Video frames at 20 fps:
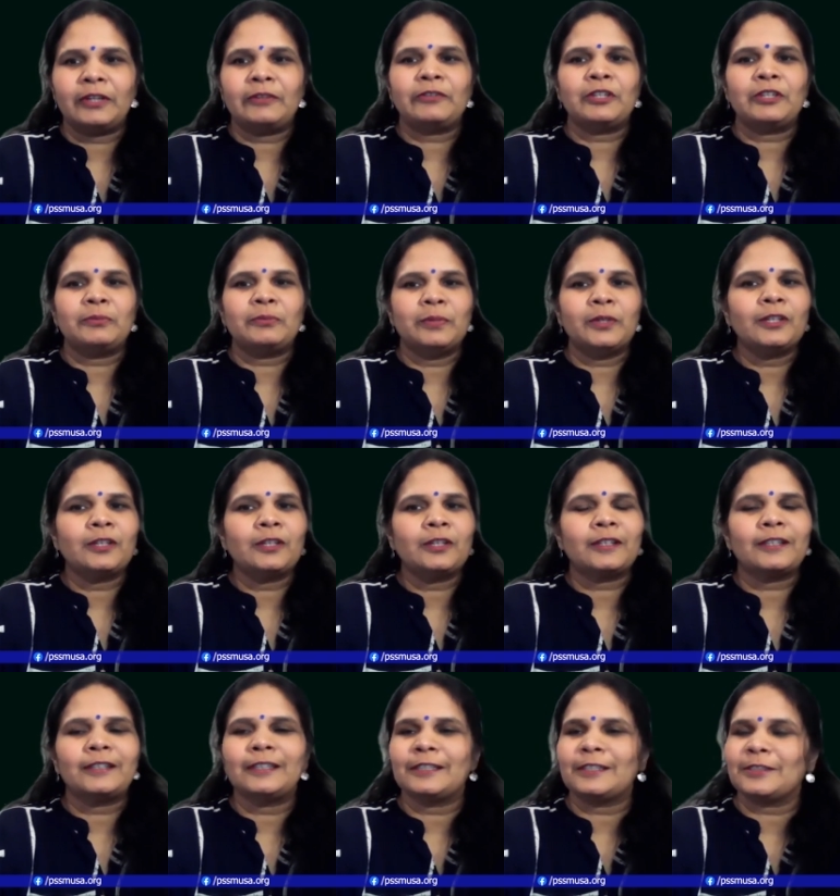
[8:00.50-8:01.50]
favorite
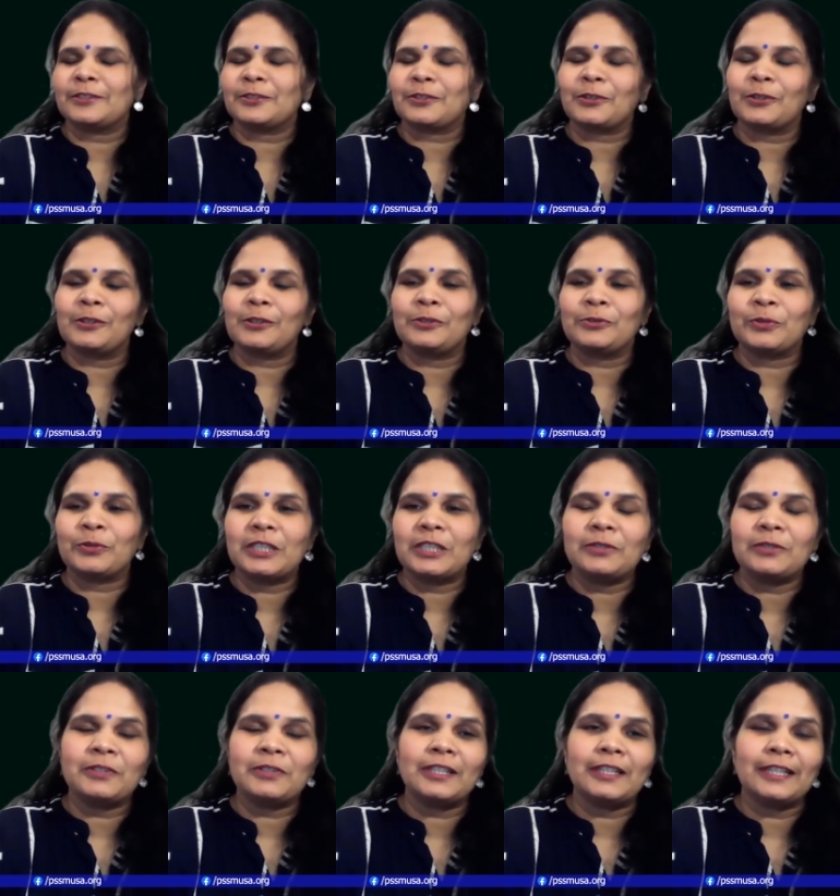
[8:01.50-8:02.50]
book that is called
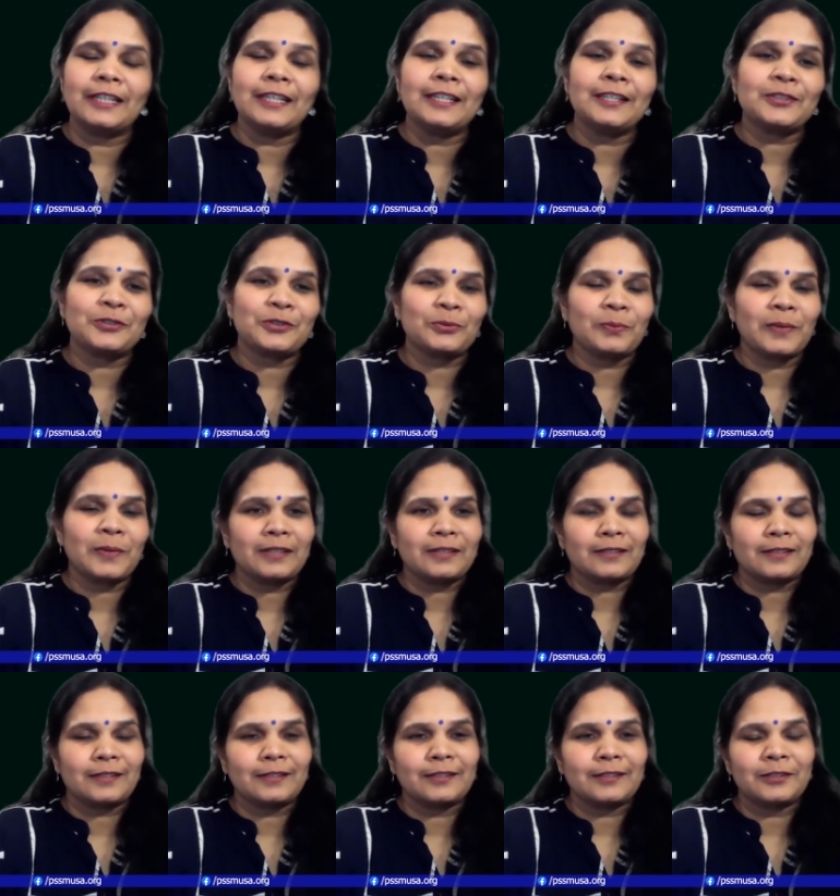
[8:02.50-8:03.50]
21 Days to
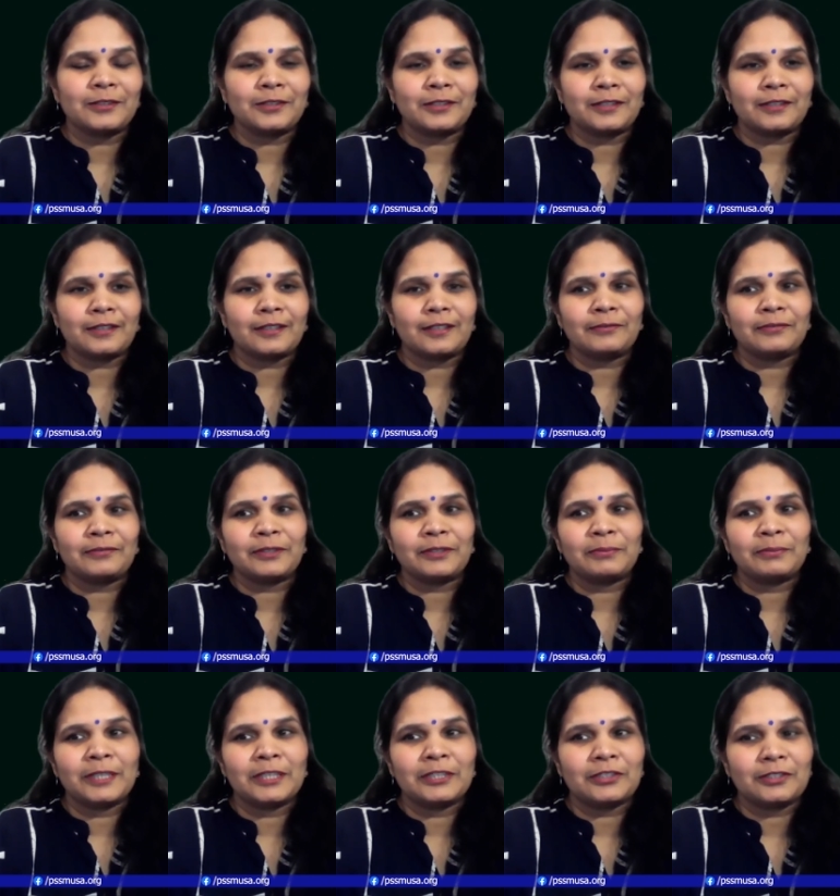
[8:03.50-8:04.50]
Master Your
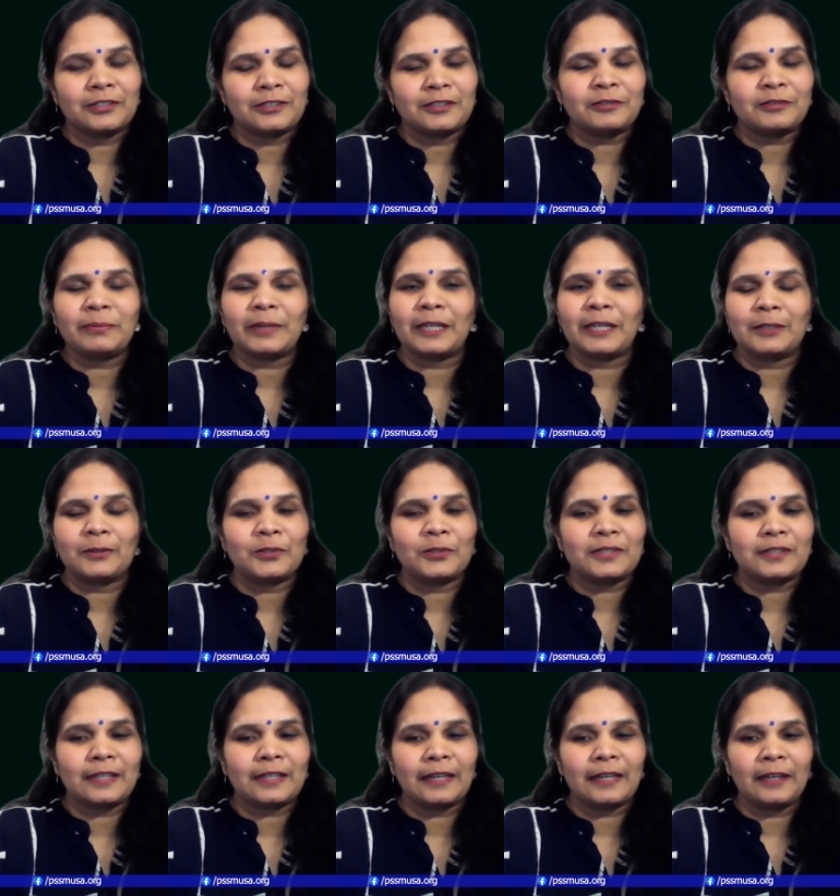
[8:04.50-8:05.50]
Affirmations by
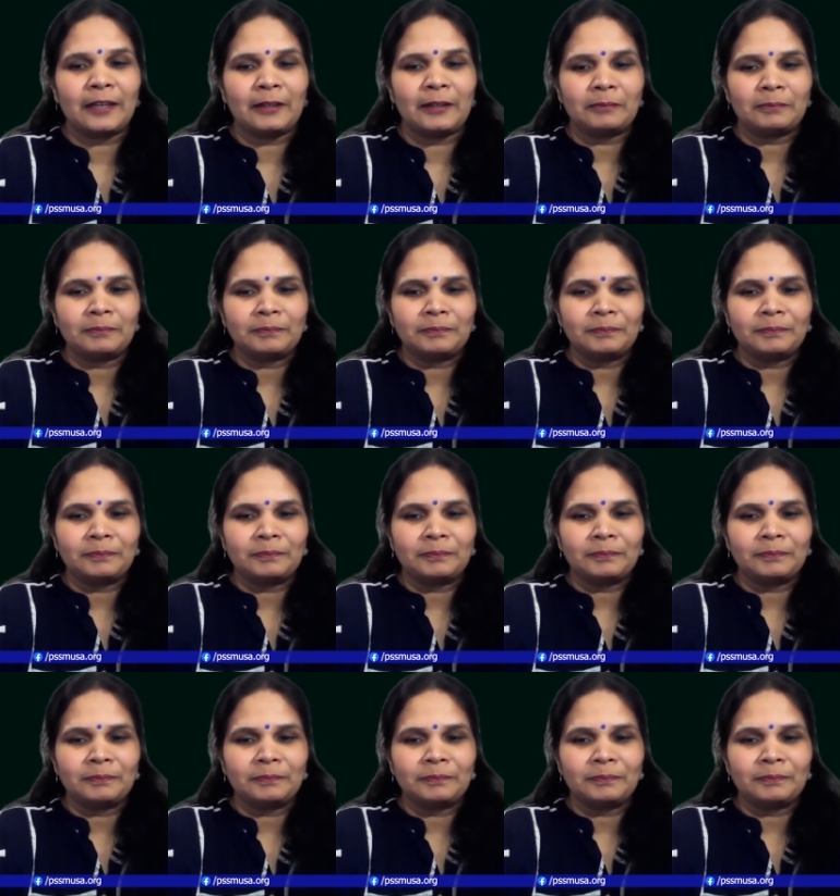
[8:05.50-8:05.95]
Louise Hay.